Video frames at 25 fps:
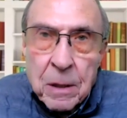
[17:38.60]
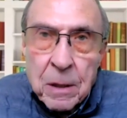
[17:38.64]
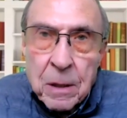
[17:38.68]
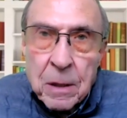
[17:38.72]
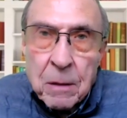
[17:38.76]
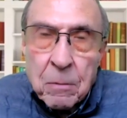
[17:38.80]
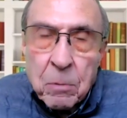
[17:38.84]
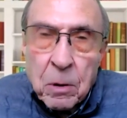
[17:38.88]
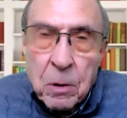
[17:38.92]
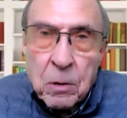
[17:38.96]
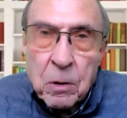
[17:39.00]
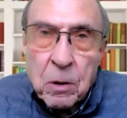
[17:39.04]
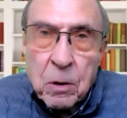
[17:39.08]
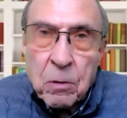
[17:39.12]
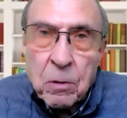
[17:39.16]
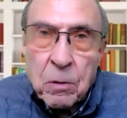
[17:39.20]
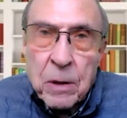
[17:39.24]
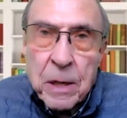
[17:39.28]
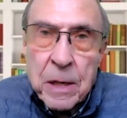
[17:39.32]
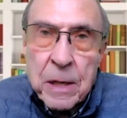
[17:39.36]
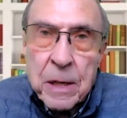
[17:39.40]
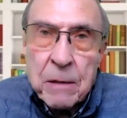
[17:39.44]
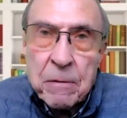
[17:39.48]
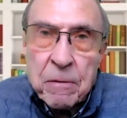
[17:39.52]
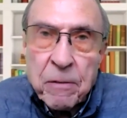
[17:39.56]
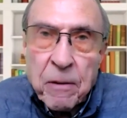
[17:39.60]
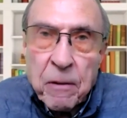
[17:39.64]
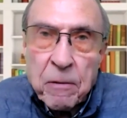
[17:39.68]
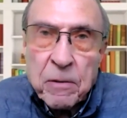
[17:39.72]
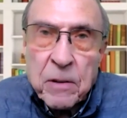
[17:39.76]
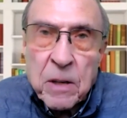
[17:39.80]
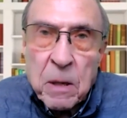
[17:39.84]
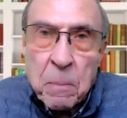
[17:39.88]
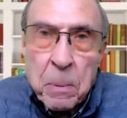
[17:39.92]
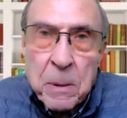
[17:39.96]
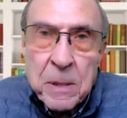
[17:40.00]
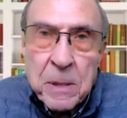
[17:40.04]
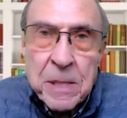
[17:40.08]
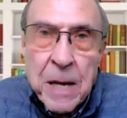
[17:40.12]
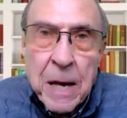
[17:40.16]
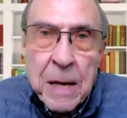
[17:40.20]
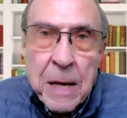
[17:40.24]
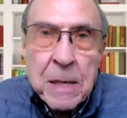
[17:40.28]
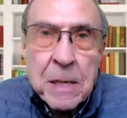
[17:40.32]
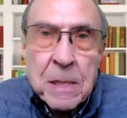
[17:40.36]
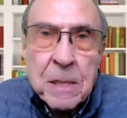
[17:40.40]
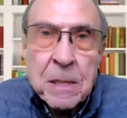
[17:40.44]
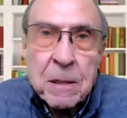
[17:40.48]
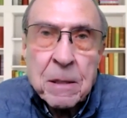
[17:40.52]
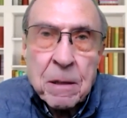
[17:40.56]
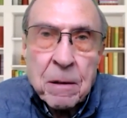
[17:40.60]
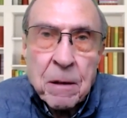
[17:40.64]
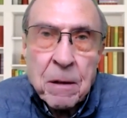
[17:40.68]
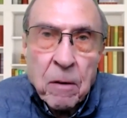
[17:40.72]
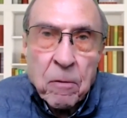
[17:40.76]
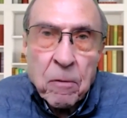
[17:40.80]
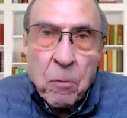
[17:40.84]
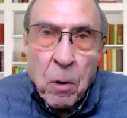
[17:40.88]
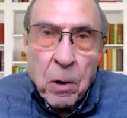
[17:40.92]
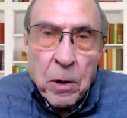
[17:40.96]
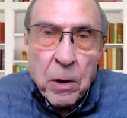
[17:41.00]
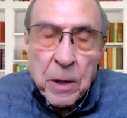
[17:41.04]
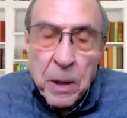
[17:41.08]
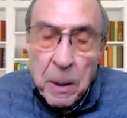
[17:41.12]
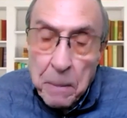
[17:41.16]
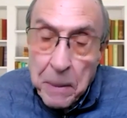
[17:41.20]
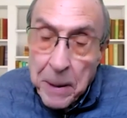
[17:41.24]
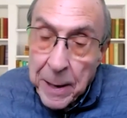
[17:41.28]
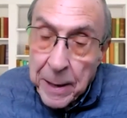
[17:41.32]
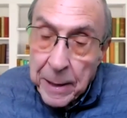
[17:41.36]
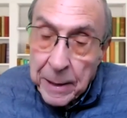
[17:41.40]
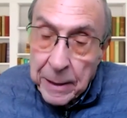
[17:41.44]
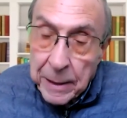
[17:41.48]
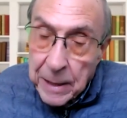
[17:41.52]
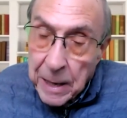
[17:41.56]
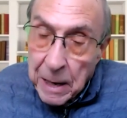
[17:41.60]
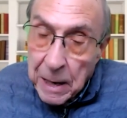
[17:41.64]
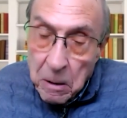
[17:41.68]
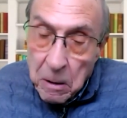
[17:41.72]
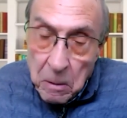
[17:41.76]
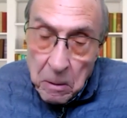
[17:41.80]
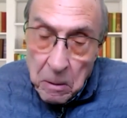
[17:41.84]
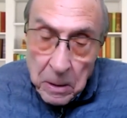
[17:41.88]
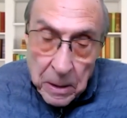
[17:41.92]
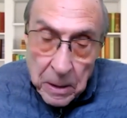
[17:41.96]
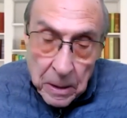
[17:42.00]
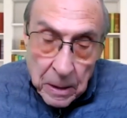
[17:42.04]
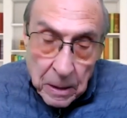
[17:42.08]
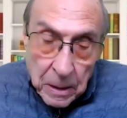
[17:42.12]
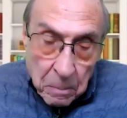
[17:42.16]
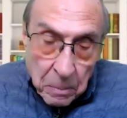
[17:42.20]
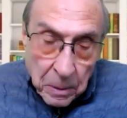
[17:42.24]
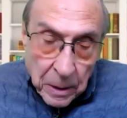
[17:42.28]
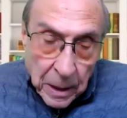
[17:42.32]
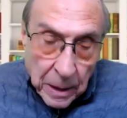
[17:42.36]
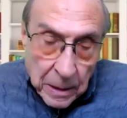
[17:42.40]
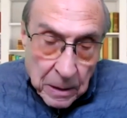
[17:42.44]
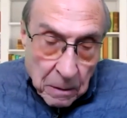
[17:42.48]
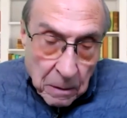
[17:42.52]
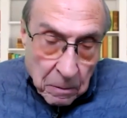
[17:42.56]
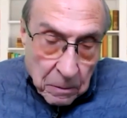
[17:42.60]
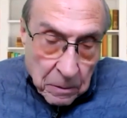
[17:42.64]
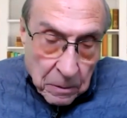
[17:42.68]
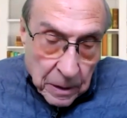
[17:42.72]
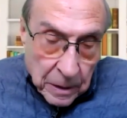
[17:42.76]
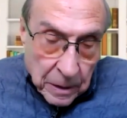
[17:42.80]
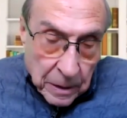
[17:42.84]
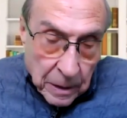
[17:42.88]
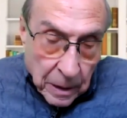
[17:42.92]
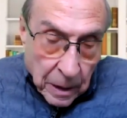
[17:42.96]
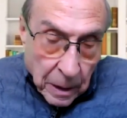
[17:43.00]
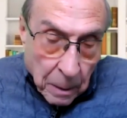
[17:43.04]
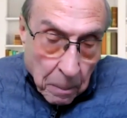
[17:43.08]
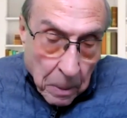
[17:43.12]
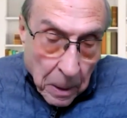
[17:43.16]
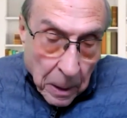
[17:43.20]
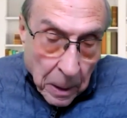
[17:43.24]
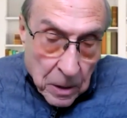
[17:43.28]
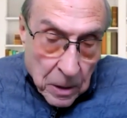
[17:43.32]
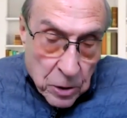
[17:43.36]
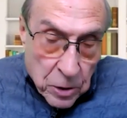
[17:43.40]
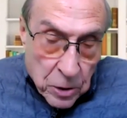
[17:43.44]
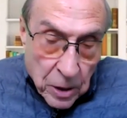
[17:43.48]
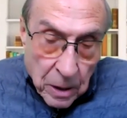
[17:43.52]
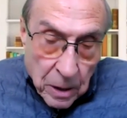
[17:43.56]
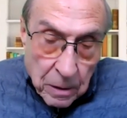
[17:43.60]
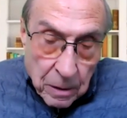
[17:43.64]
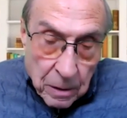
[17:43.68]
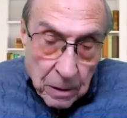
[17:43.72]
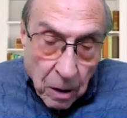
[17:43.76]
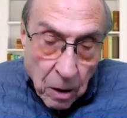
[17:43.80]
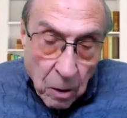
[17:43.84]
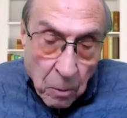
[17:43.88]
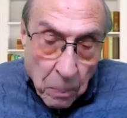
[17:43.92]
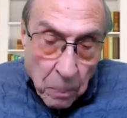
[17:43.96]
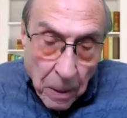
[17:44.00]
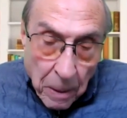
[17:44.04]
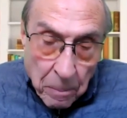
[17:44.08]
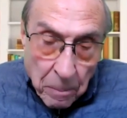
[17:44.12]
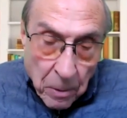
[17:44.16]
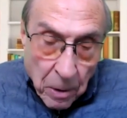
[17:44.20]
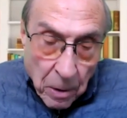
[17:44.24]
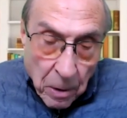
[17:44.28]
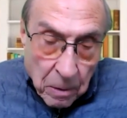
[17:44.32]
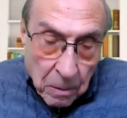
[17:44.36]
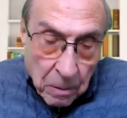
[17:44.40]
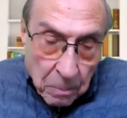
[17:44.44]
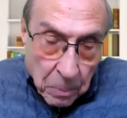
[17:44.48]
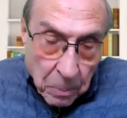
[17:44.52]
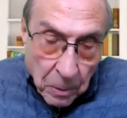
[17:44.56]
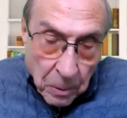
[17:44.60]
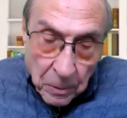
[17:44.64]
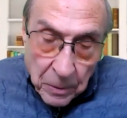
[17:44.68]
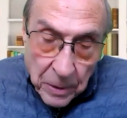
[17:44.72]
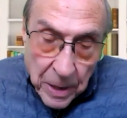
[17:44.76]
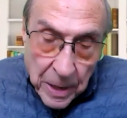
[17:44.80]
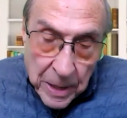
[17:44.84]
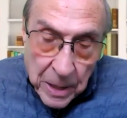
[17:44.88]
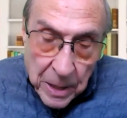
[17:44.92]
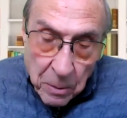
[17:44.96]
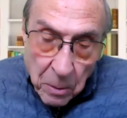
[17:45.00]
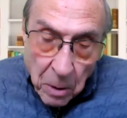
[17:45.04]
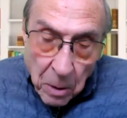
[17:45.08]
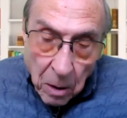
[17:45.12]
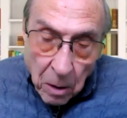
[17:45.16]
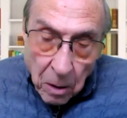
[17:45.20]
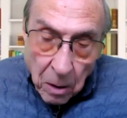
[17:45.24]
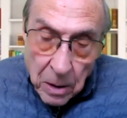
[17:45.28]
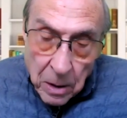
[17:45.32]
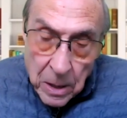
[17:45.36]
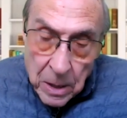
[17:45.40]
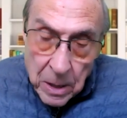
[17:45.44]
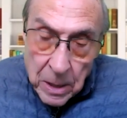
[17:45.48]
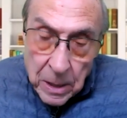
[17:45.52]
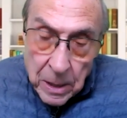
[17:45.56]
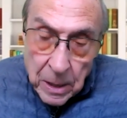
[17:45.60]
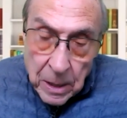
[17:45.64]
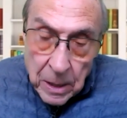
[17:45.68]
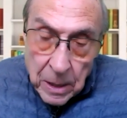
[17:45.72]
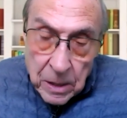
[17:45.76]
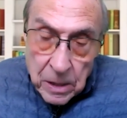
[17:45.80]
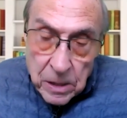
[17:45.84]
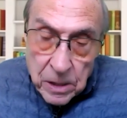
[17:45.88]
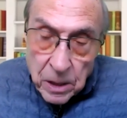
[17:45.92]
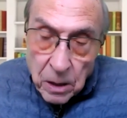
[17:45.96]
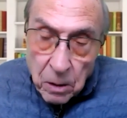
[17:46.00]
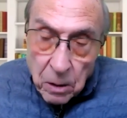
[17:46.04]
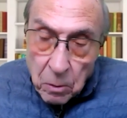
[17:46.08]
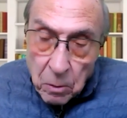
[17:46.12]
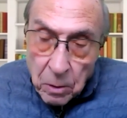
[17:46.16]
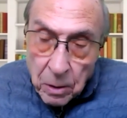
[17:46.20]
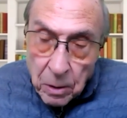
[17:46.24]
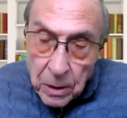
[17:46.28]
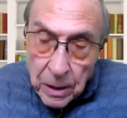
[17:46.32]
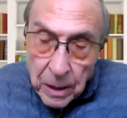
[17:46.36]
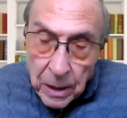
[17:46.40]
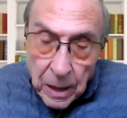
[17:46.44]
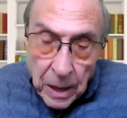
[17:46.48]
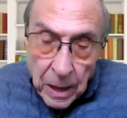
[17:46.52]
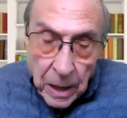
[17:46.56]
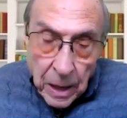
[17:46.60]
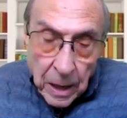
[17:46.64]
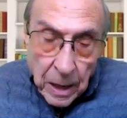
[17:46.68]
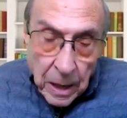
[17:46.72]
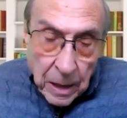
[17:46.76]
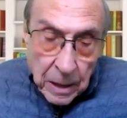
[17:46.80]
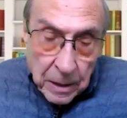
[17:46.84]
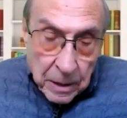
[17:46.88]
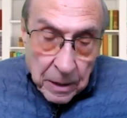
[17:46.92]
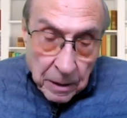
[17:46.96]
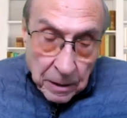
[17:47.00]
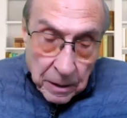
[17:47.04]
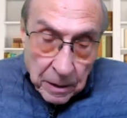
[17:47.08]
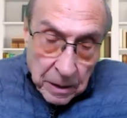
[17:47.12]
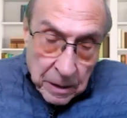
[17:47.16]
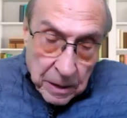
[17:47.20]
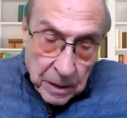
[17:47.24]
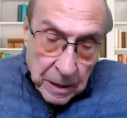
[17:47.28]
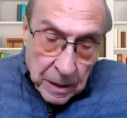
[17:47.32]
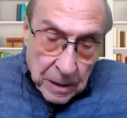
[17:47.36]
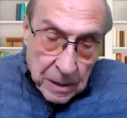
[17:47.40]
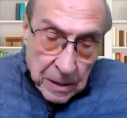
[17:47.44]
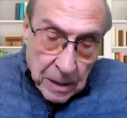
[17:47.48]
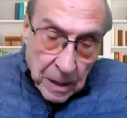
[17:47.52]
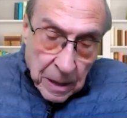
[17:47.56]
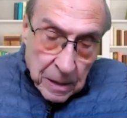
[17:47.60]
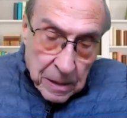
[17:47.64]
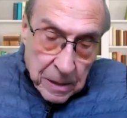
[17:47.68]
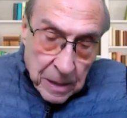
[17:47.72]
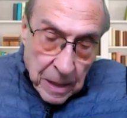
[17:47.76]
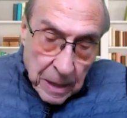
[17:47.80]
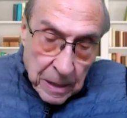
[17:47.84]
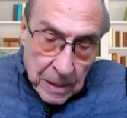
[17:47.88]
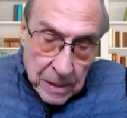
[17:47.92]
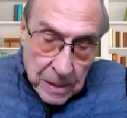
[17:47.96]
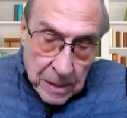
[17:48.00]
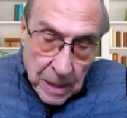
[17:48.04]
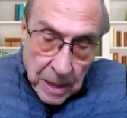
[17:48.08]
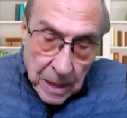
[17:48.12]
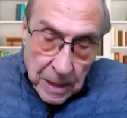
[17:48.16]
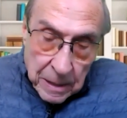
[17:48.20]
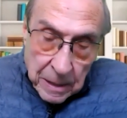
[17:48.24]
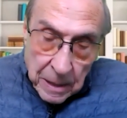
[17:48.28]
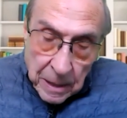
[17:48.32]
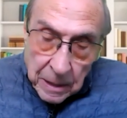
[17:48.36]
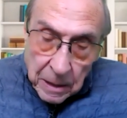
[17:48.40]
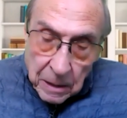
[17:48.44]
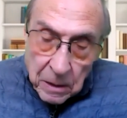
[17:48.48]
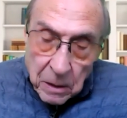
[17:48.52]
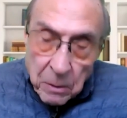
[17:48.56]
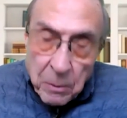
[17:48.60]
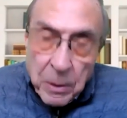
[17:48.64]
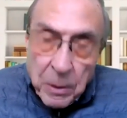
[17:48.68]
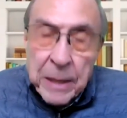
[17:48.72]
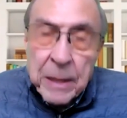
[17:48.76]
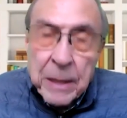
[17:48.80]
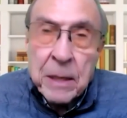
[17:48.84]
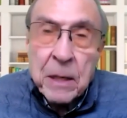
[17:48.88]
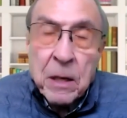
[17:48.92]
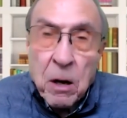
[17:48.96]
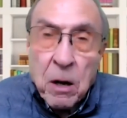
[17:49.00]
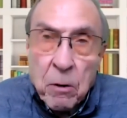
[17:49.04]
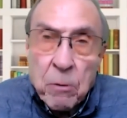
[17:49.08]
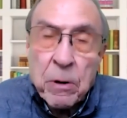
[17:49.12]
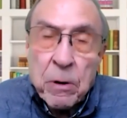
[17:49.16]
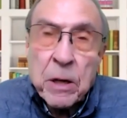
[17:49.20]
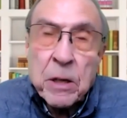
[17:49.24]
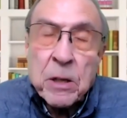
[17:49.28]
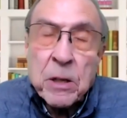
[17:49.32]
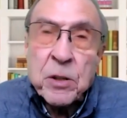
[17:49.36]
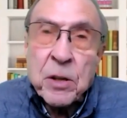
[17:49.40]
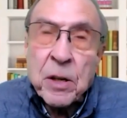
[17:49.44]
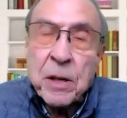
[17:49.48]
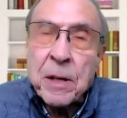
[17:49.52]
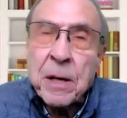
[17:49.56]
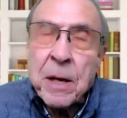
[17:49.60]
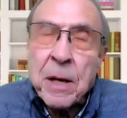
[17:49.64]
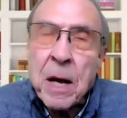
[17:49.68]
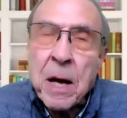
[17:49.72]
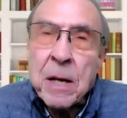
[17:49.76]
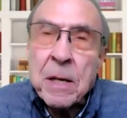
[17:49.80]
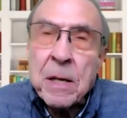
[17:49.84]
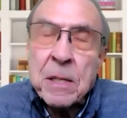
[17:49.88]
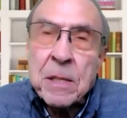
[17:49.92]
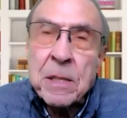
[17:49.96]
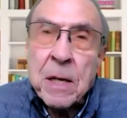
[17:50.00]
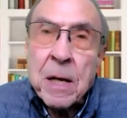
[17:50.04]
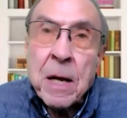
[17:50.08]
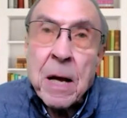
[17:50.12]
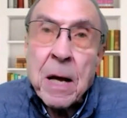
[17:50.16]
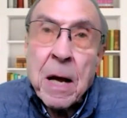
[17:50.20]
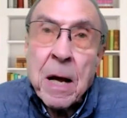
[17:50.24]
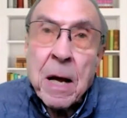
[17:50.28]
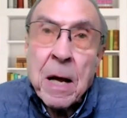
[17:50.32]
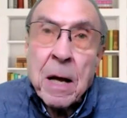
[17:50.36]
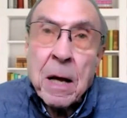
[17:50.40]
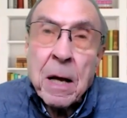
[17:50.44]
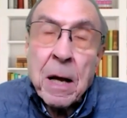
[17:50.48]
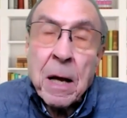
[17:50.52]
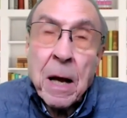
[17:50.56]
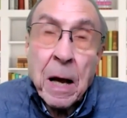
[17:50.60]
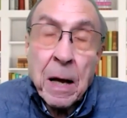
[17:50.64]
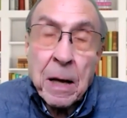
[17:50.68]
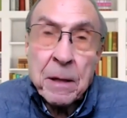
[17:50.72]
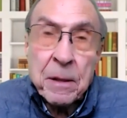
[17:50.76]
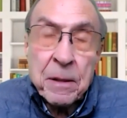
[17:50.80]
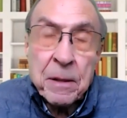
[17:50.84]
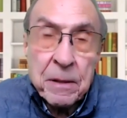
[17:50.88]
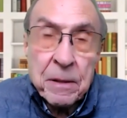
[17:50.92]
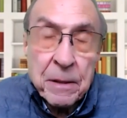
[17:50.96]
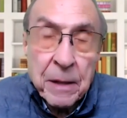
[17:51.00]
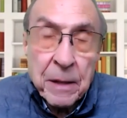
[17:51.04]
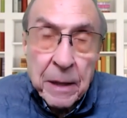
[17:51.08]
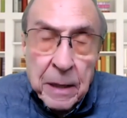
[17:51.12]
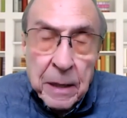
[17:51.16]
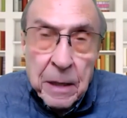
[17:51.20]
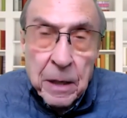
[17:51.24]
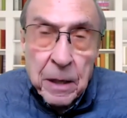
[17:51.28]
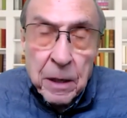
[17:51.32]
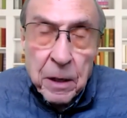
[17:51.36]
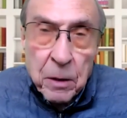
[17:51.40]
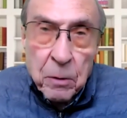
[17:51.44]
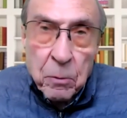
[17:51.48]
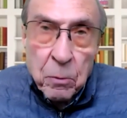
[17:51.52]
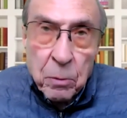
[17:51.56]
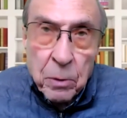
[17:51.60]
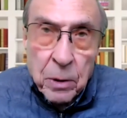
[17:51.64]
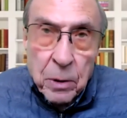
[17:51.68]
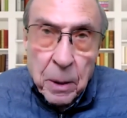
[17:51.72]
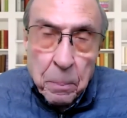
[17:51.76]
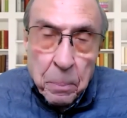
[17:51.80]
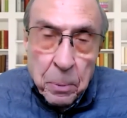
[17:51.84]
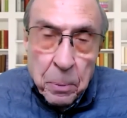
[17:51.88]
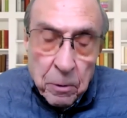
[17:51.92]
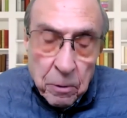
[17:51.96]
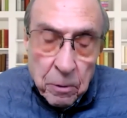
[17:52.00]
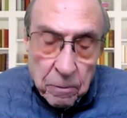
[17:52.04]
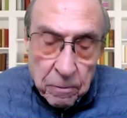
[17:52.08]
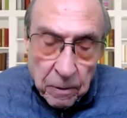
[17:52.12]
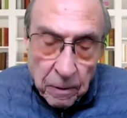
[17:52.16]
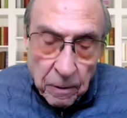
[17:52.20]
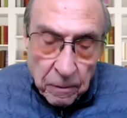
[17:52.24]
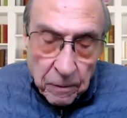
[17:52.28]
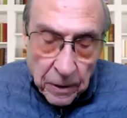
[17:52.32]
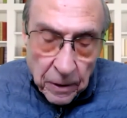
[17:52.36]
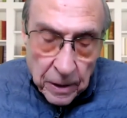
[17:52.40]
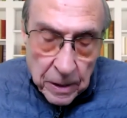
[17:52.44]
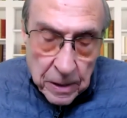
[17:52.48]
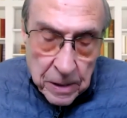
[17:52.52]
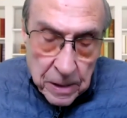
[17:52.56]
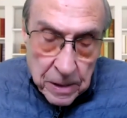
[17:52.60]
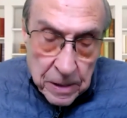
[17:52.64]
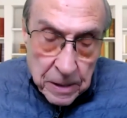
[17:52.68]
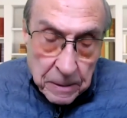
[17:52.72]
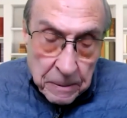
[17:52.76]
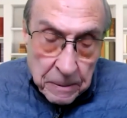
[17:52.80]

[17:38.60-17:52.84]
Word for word: uh, we'll cut it 50% of what you're paying now. But I don't think they'll abolish it. Hope I'm wrong, but there you are. So uh, the other thing that they say, they're going to encourage, and I think you would approve of this,